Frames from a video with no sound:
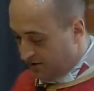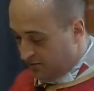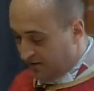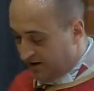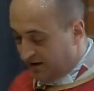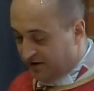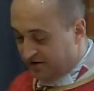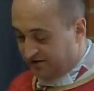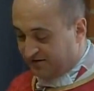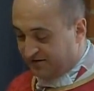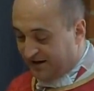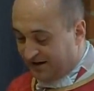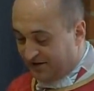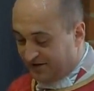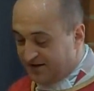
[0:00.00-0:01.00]
We ask
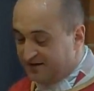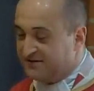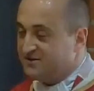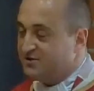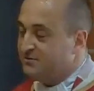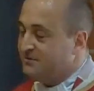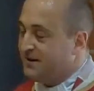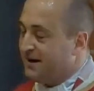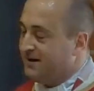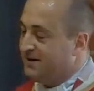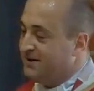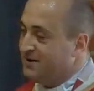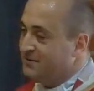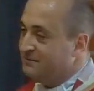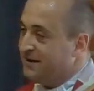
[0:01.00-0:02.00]
that these two men
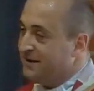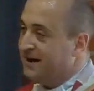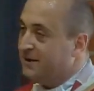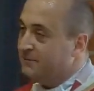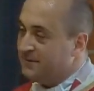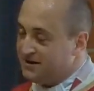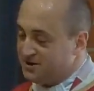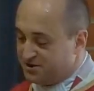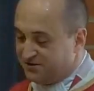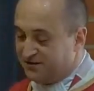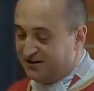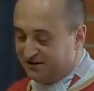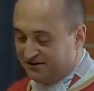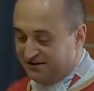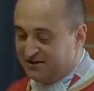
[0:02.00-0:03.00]
may help each of
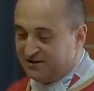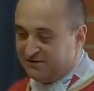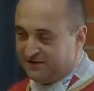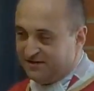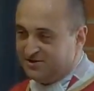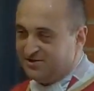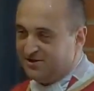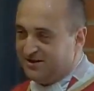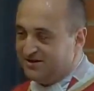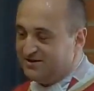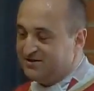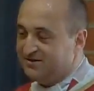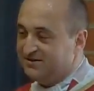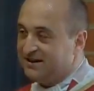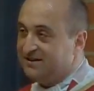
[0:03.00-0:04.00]
us individually
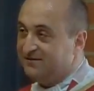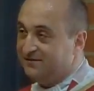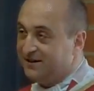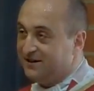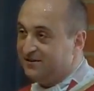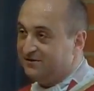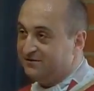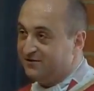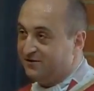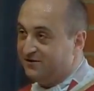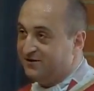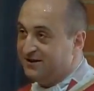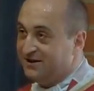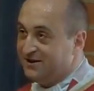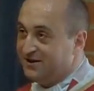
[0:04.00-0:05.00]
to stay faithful,
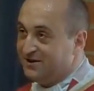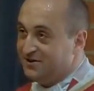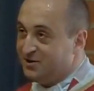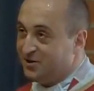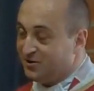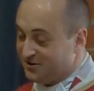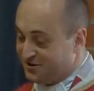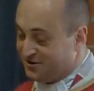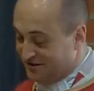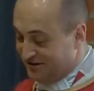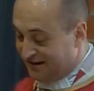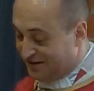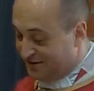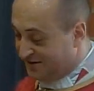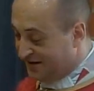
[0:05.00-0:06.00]
not
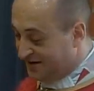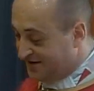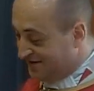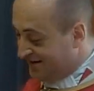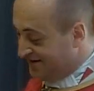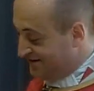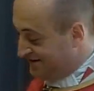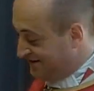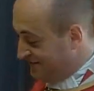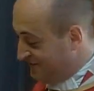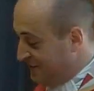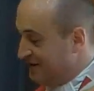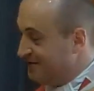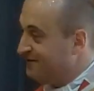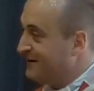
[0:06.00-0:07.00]
out of any sense of
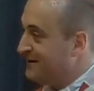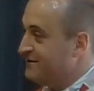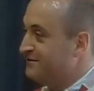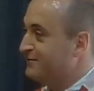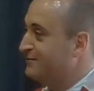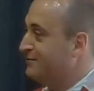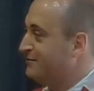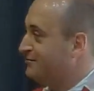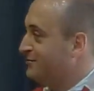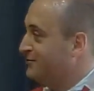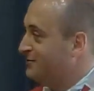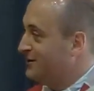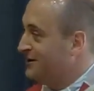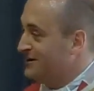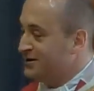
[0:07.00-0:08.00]
being faithful
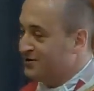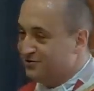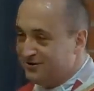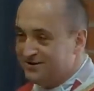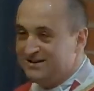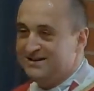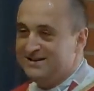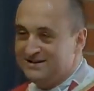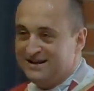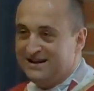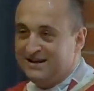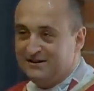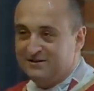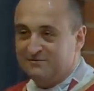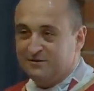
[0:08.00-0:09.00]
through gritted
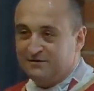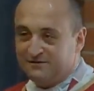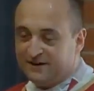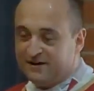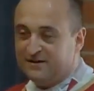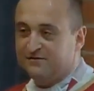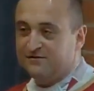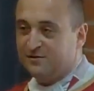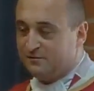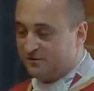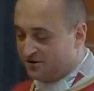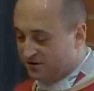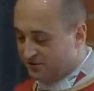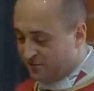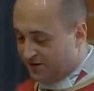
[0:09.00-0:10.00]
teeth, but faithful
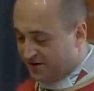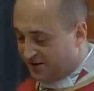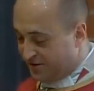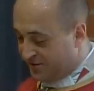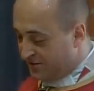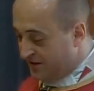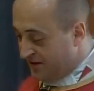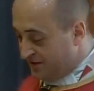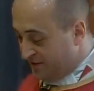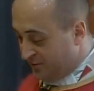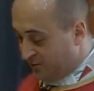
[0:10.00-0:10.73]
because we know that